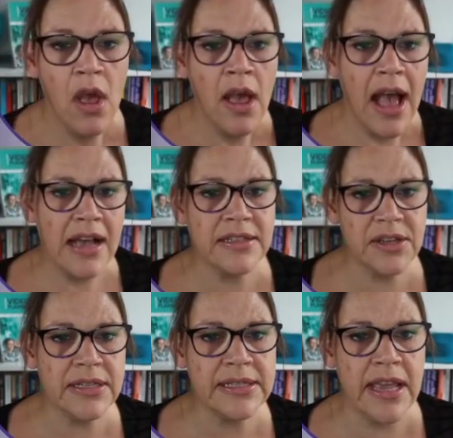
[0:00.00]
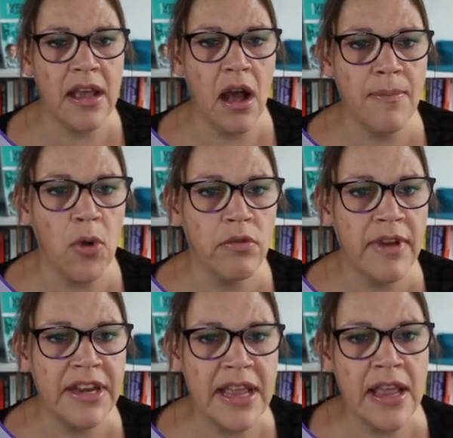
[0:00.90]
as you can see, I'm
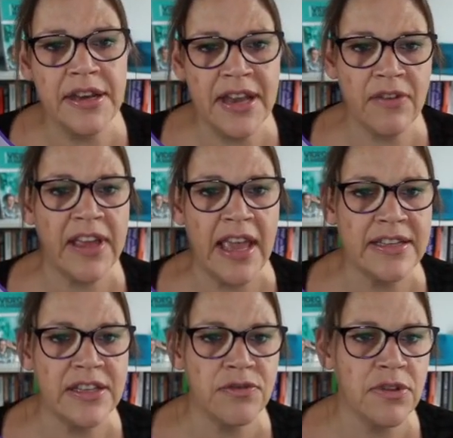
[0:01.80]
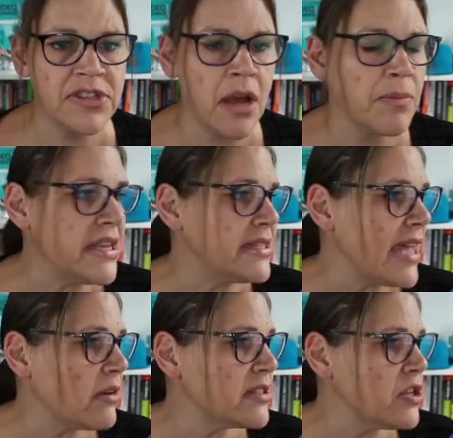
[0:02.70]
already navigated through to Companies
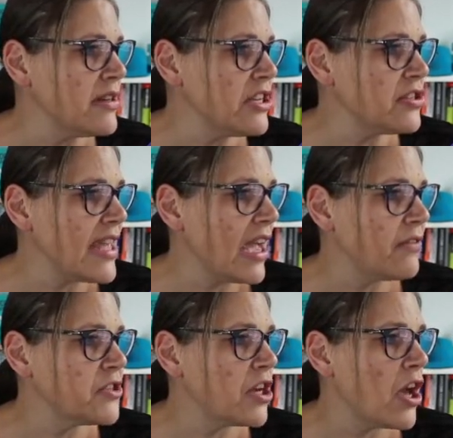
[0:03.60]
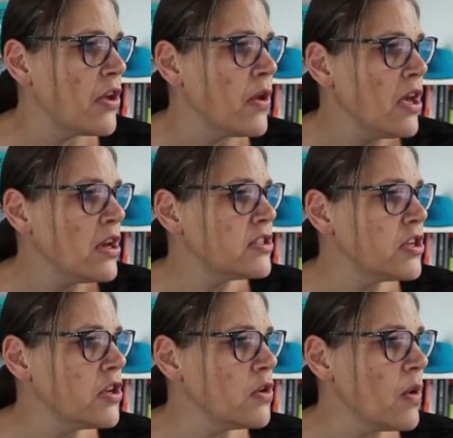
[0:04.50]
House. So you literally have to go
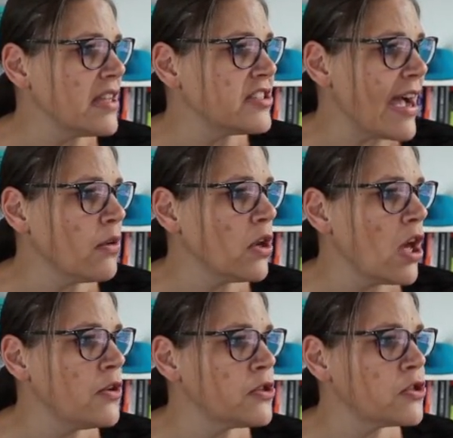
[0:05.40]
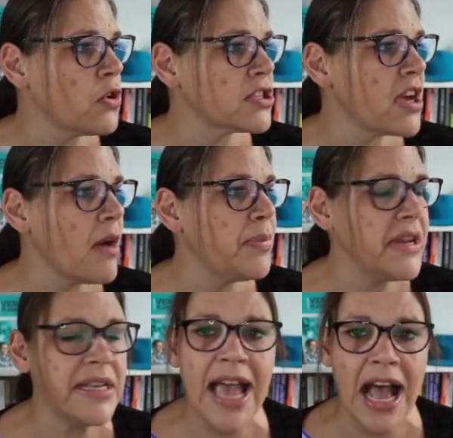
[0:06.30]
to
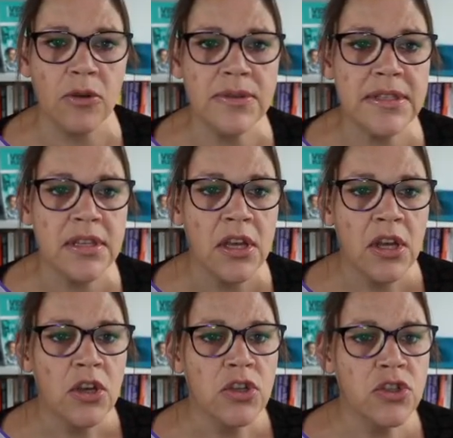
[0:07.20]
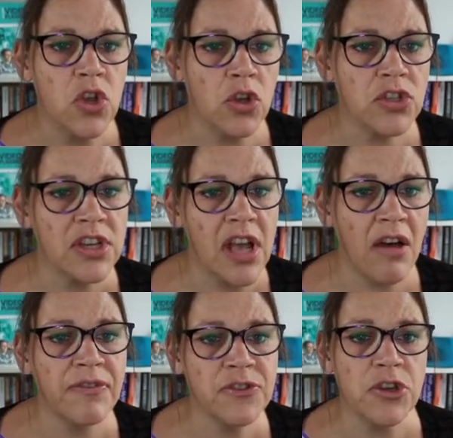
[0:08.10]

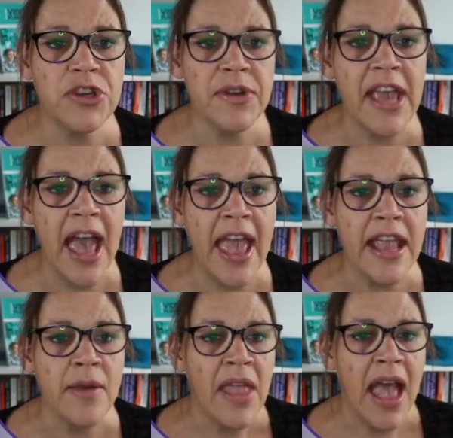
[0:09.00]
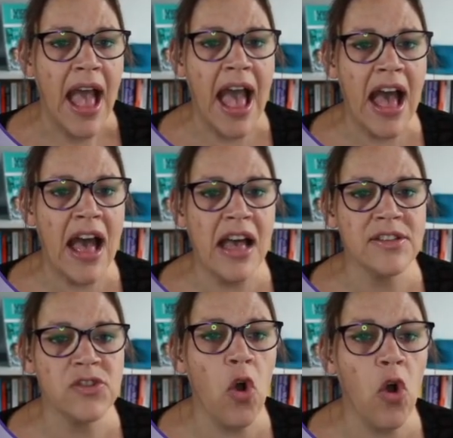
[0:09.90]
download.companieshouse.gov.uk,
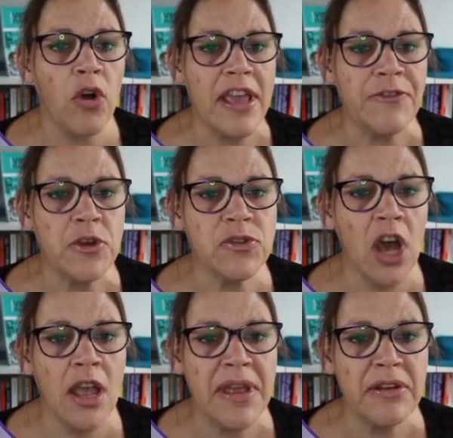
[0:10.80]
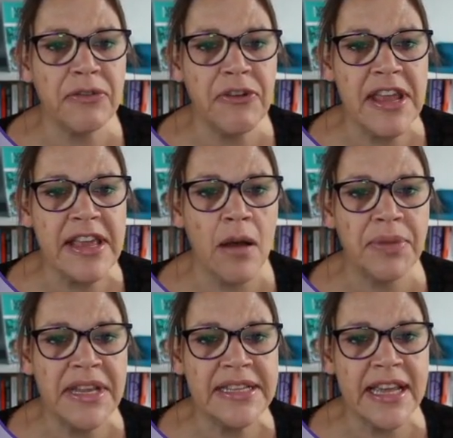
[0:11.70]
and or if you type in free
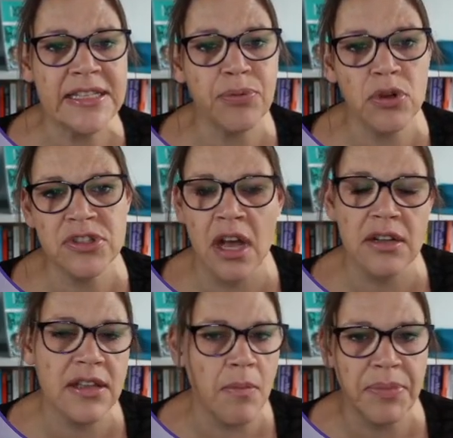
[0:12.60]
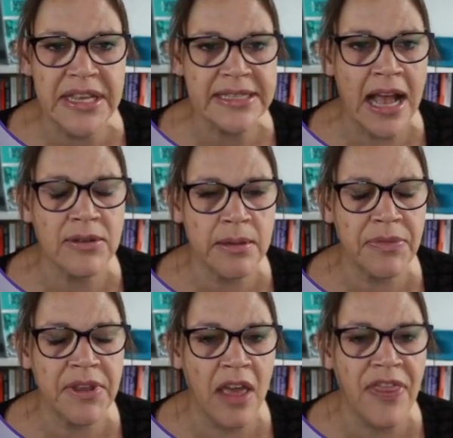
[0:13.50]
company data product Companies House,
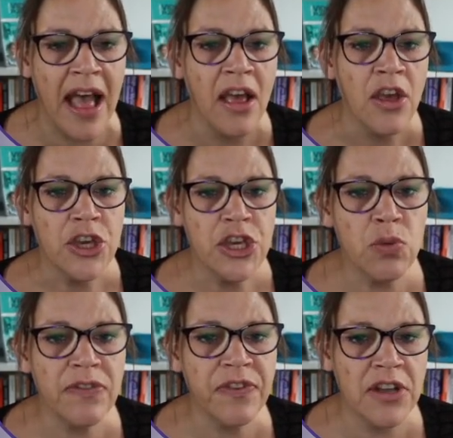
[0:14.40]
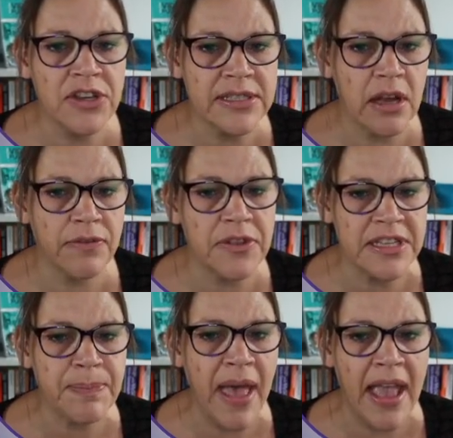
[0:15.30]
something like that, you will find yourself on
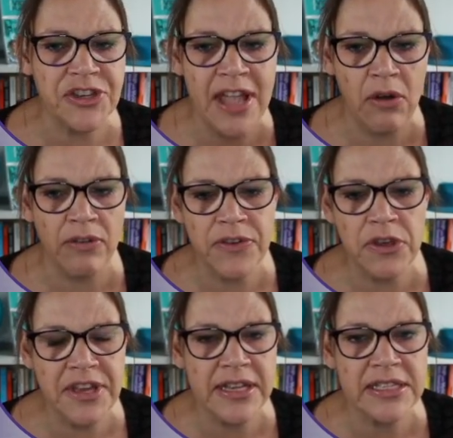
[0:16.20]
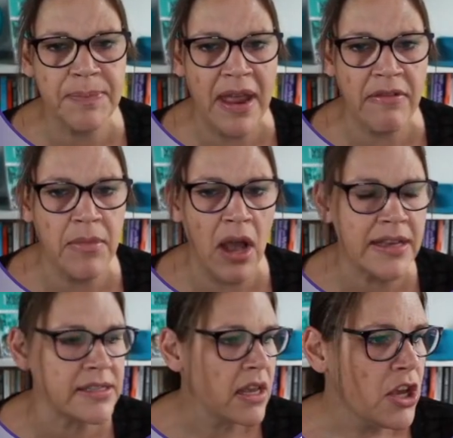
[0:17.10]
this page. Now, a few things to bear in
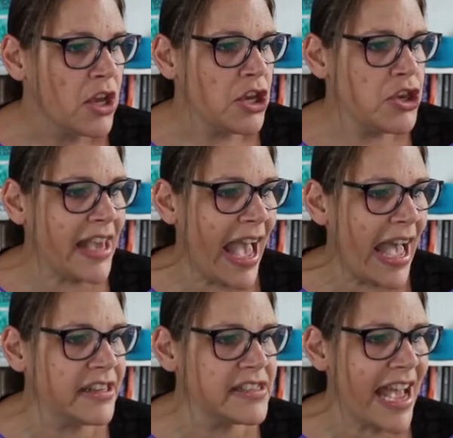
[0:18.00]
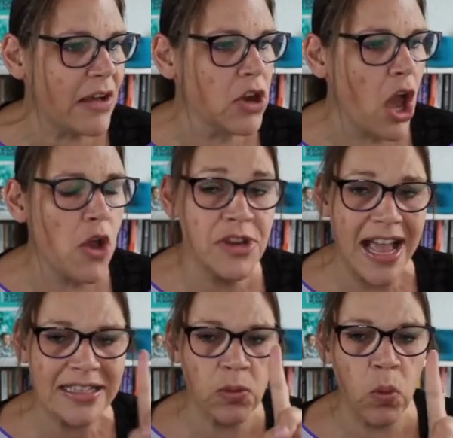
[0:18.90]
mind: you can download
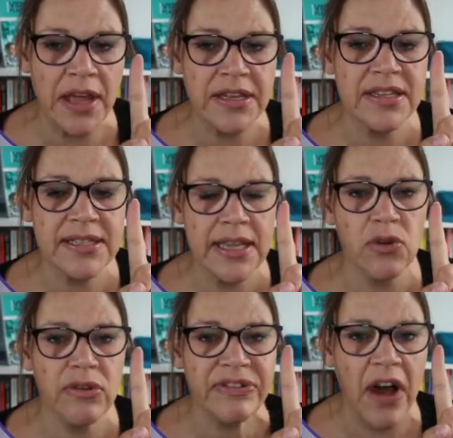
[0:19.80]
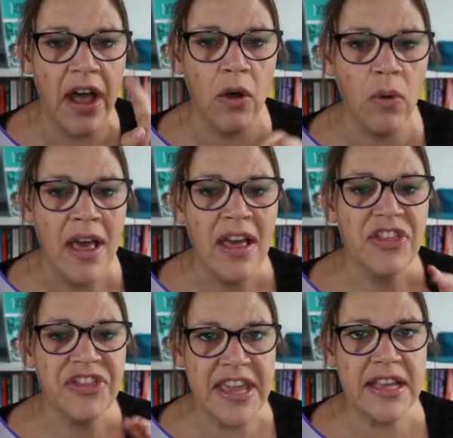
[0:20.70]
as one single file
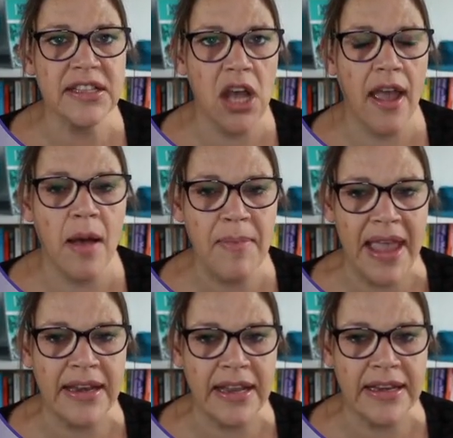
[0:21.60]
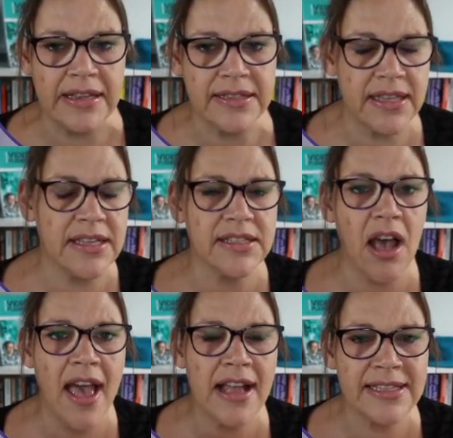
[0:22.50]
the entire mailing list, the
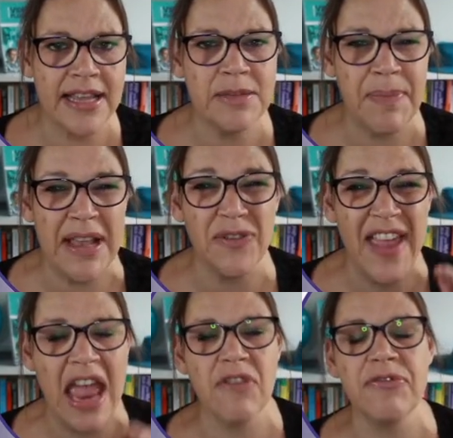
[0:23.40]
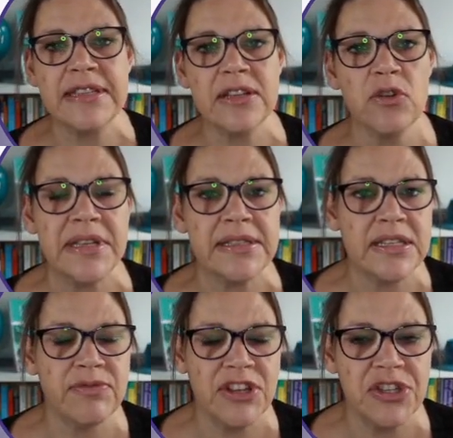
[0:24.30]
entire database of every single
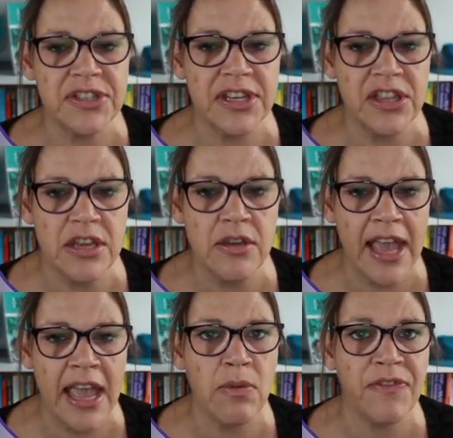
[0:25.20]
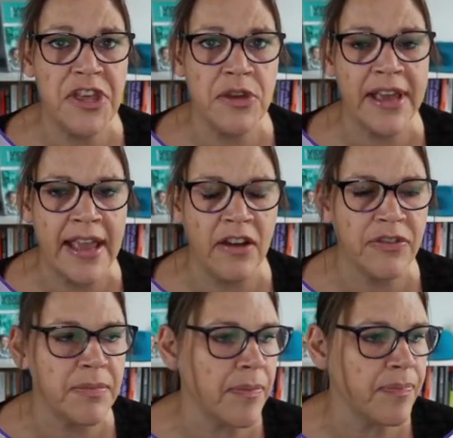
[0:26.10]
business registered in the UK with the UK
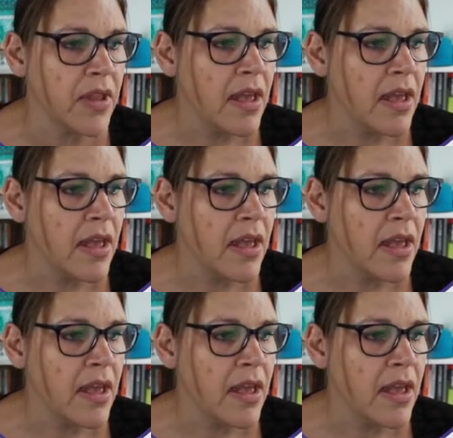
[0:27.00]
government.